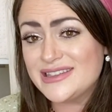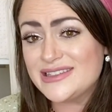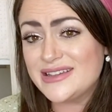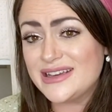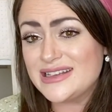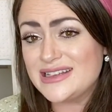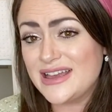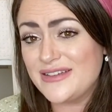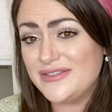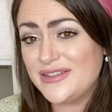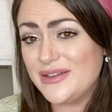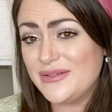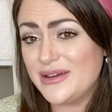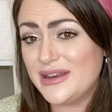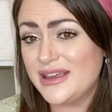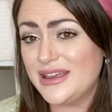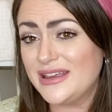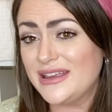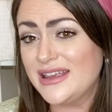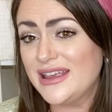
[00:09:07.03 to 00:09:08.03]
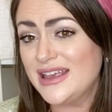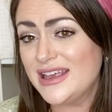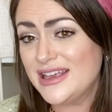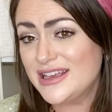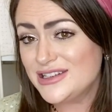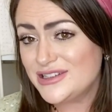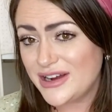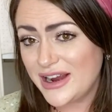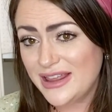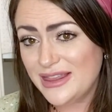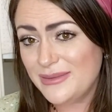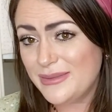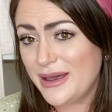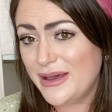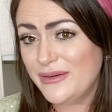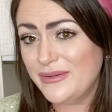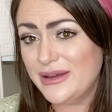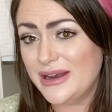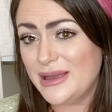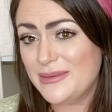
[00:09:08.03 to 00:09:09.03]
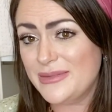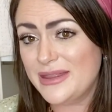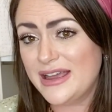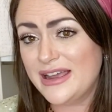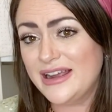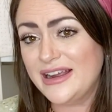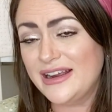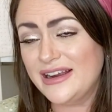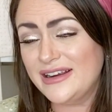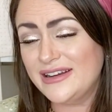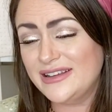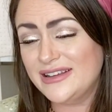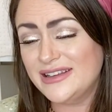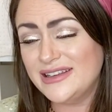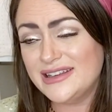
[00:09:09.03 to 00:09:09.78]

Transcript: so I definitely want to try them out when I'm there,